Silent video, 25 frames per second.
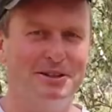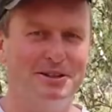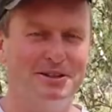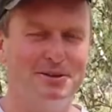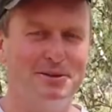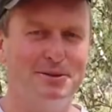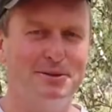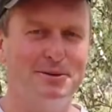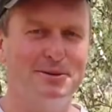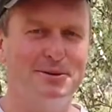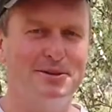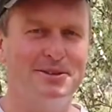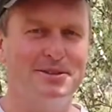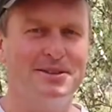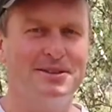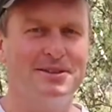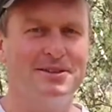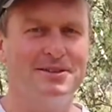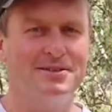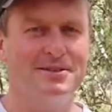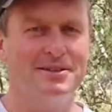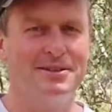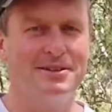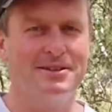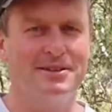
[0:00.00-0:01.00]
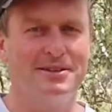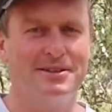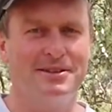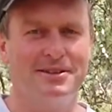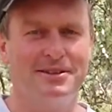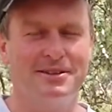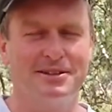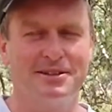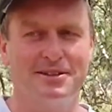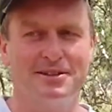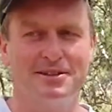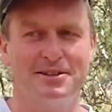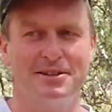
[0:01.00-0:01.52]
this course,
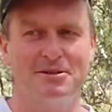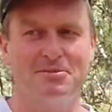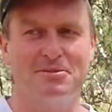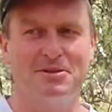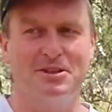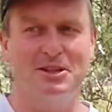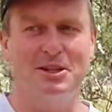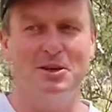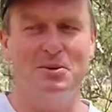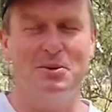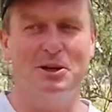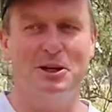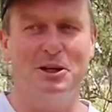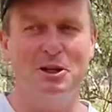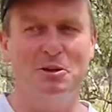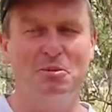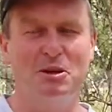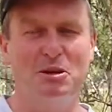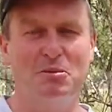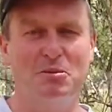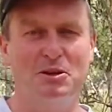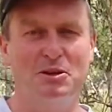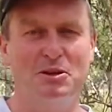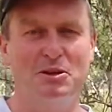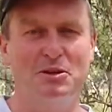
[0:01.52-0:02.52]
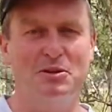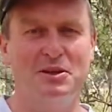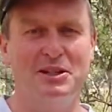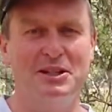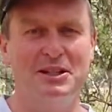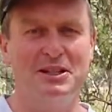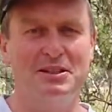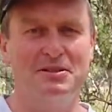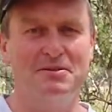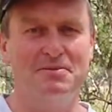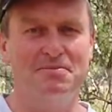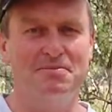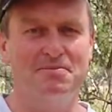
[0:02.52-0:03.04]
because I'm seeing what other people are doing
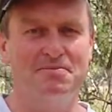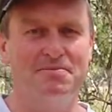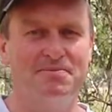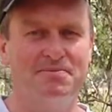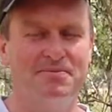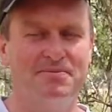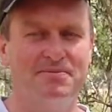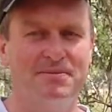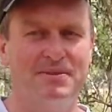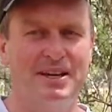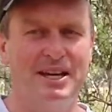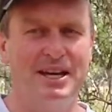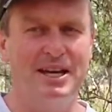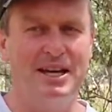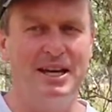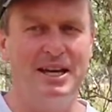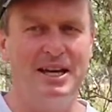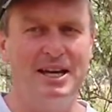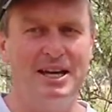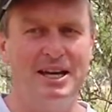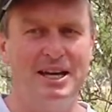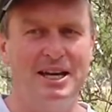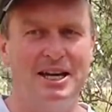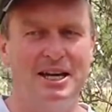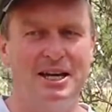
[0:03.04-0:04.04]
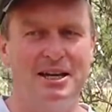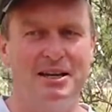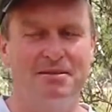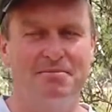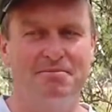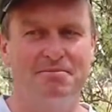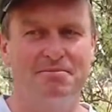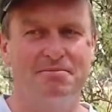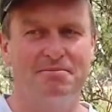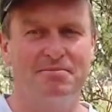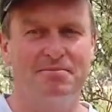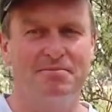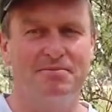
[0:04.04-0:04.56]
that are,
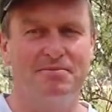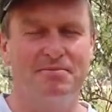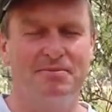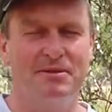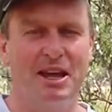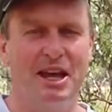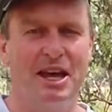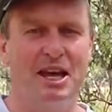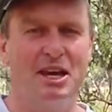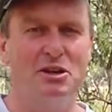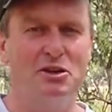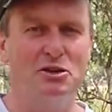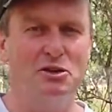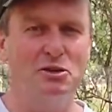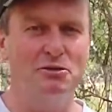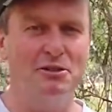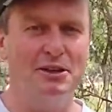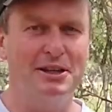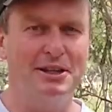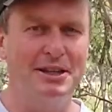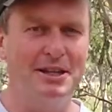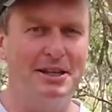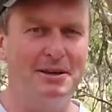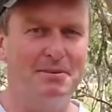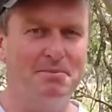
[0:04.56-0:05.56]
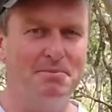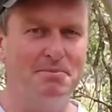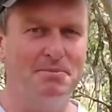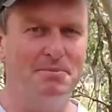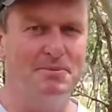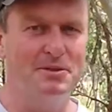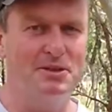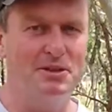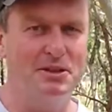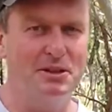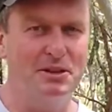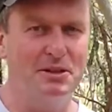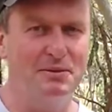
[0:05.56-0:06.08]
are hindering them
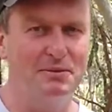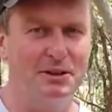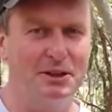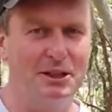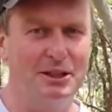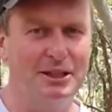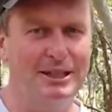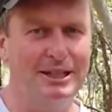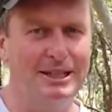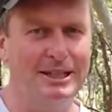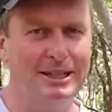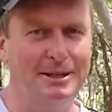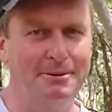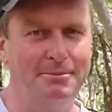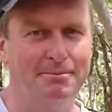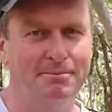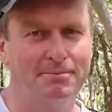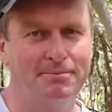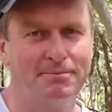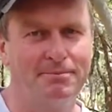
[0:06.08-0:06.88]
significantly.